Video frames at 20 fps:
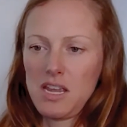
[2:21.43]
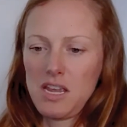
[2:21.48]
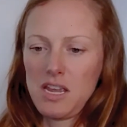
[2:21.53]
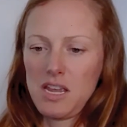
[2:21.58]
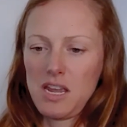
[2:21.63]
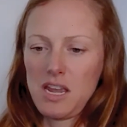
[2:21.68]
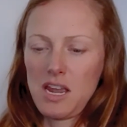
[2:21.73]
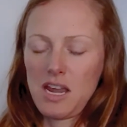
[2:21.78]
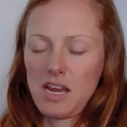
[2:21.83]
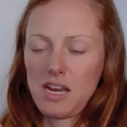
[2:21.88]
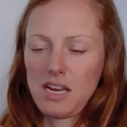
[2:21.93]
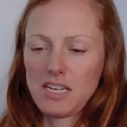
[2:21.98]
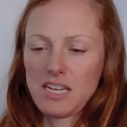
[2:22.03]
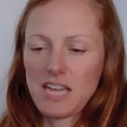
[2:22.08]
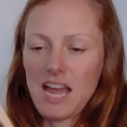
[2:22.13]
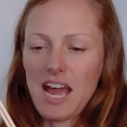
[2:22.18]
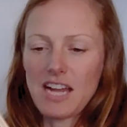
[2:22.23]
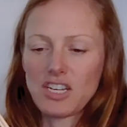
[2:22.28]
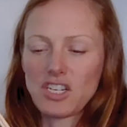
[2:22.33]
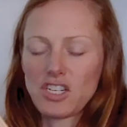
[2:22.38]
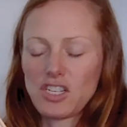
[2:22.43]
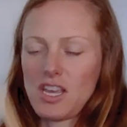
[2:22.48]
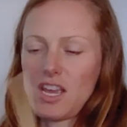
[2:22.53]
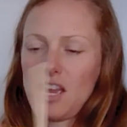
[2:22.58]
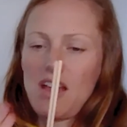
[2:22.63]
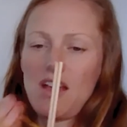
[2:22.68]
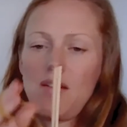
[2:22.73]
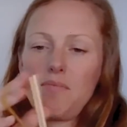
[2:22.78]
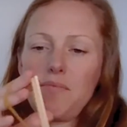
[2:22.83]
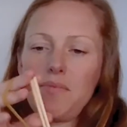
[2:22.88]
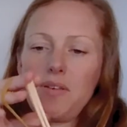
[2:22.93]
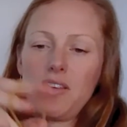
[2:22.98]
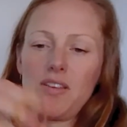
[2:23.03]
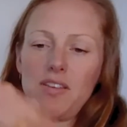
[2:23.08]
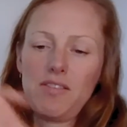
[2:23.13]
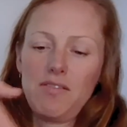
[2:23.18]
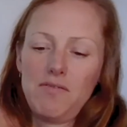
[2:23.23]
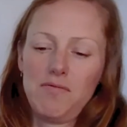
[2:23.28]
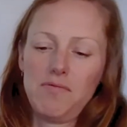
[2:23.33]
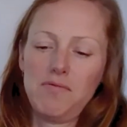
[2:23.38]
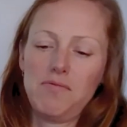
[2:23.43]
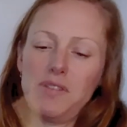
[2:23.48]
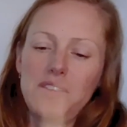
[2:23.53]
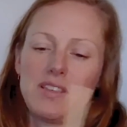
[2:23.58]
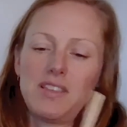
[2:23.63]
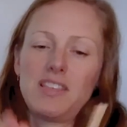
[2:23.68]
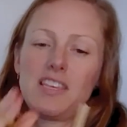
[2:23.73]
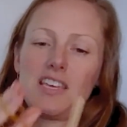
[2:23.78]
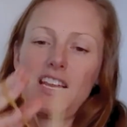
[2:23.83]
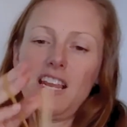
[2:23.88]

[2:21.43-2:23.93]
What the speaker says: and attach them with the